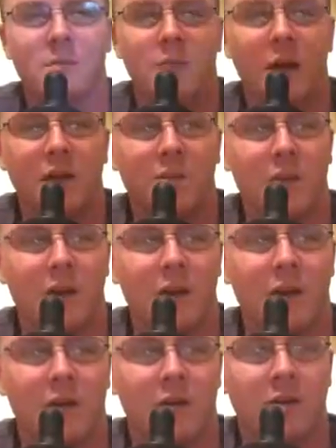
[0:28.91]
Best
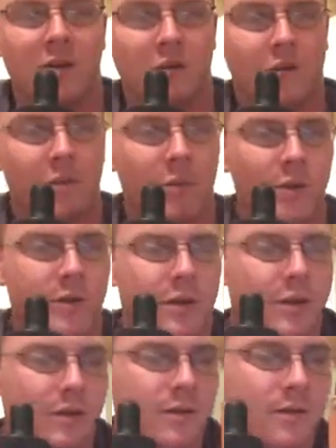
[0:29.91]
wire on the
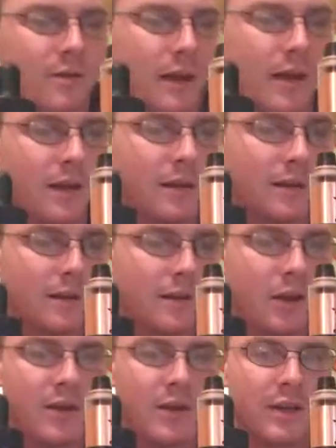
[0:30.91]
market and in the
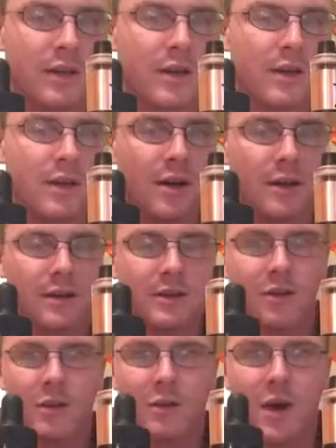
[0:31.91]
circuit. It's
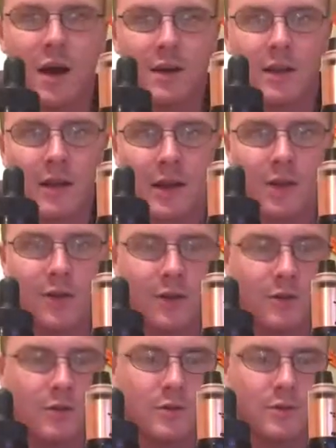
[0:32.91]
the only wire that I
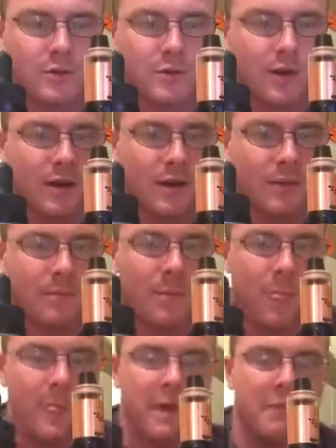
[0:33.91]
use.
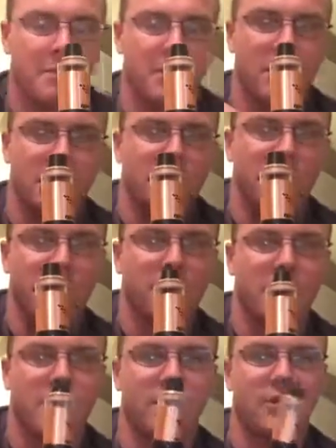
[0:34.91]
But to do
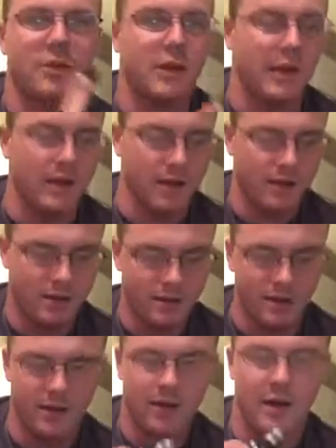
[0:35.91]
my review today,
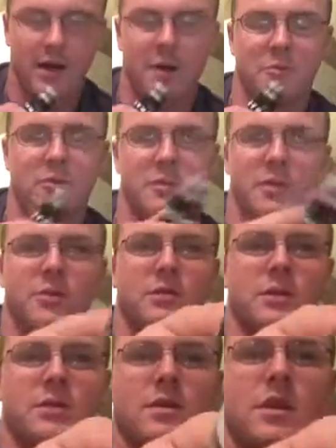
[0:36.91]
I'm going to be
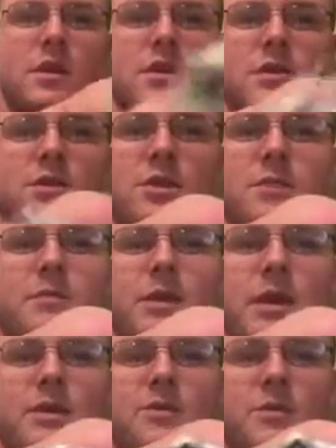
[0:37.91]
using
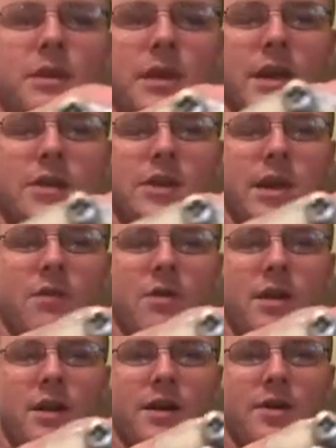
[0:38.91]
G-Plat 20 gauge
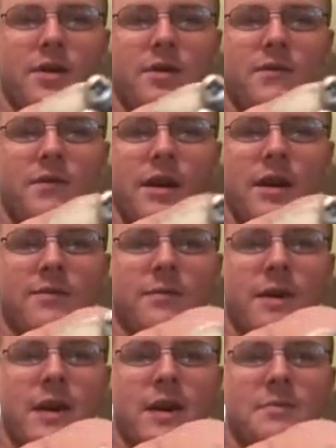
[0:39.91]
haywire, 5
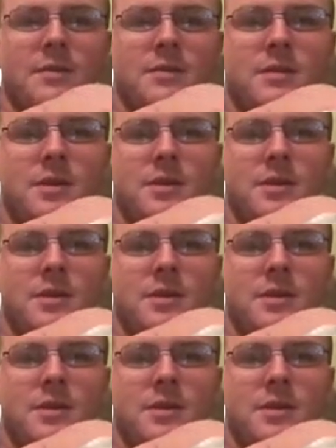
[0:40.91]
rats